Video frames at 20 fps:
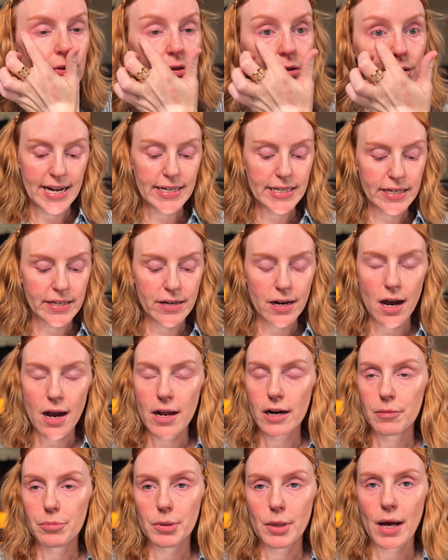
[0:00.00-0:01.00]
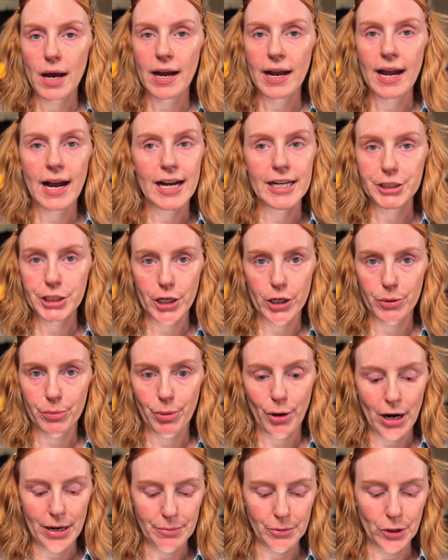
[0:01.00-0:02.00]
I did not apply eyeshadow
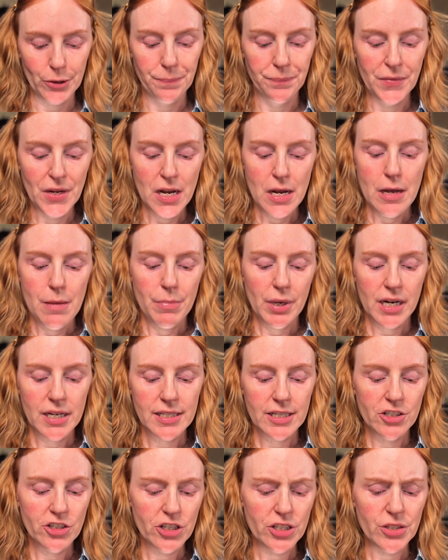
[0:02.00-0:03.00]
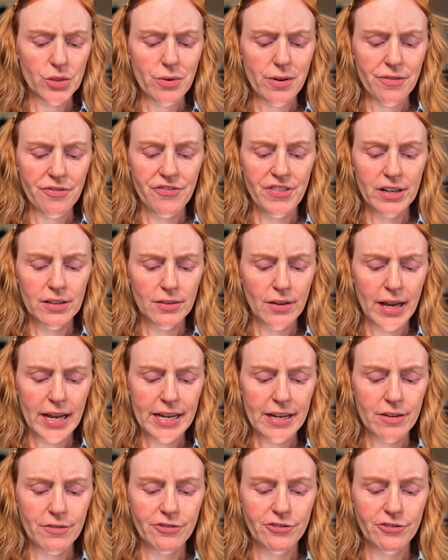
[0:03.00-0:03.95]
primer because I just sort of felt like